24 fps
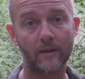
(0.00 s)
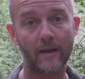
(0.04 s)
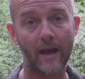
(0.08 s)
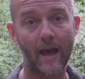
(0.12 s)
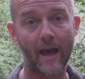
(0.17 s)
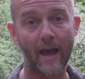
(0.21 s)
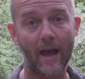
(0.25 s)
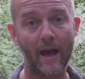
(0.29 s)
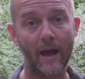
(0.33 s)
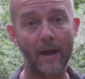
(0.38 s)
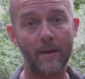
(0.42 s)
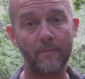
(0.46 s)

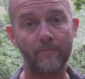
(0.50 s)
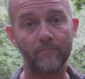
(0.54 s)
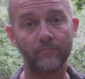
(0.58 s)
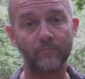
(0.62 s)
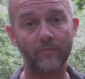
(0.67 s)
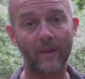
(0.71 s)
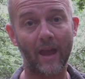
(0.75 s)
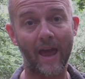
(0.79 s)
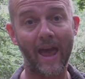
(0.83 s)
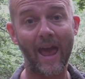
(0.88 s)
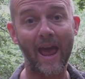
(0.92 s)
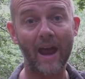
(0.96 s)

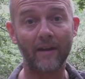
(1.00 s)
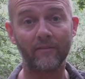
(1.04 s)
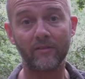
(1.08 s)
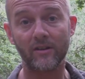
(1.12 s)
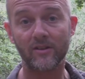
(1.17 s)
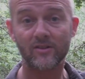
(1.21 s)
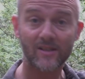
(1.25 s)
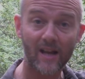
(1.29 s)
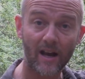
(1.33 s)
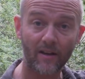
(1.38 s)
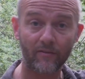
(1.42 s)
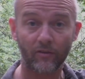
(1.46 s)
Um,
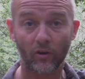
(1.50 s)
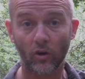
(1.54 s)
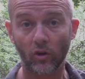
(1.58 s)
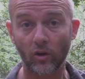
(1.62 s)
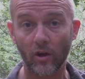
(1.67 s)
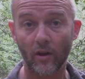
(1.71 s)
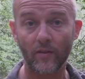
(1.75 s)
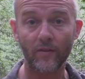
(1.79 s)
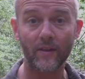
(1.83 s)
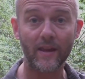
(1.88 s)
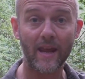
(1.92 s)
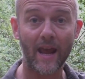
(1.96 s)
areas to have a
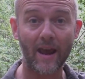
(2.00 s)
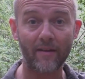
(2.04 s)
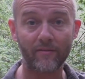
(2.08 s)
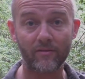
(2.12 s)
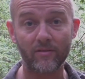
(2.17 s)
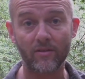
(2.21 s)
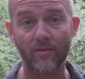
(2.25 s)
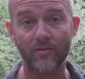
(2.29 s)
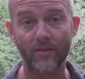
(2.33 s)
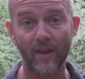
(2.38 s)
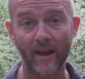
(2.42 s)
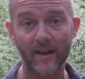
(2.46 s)
look at the
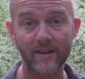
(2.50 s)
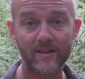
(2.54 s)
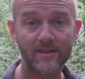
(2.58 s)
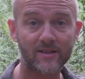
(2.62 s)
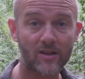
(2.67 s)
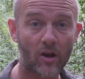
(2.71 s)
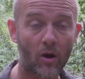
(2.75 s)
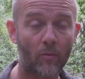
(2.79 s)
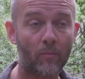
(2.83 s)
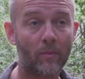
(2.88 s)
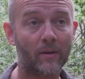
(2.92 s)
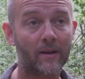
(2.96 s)
area that they'd
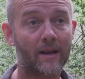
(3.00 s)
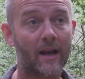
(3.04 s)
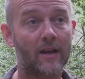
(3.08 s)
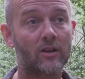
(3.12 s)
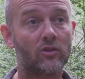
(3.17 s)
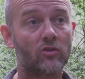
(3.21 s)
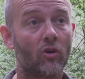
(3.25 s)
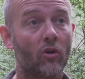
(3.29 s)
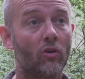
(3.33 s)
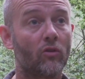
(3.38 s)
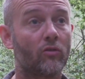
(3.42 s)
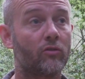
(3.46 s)
set up and get
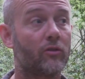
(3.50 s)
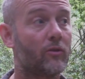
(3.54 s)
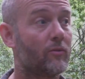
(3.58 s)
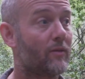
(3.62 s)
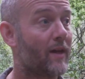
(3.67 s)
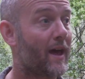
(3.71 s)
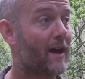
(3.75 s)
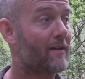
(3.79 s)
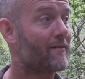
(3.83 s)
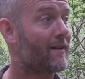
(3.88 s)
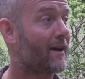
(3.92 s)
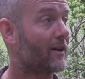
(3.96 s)
talked through
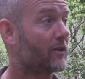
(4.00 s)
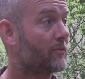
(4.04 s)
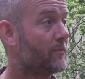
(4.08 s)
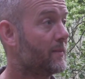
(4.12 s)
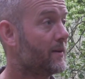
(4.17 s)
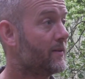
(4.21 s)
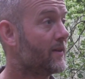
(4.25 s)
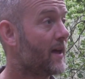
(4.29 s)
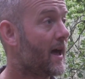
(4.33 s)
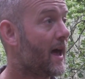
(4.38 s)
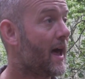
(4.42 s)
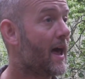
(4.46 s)
their
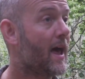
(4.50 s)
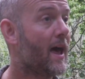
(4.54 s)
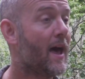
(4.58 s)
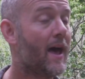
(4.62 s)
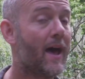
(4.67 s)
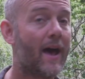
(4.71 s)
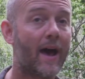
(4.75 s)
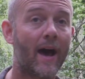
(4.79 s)
admin there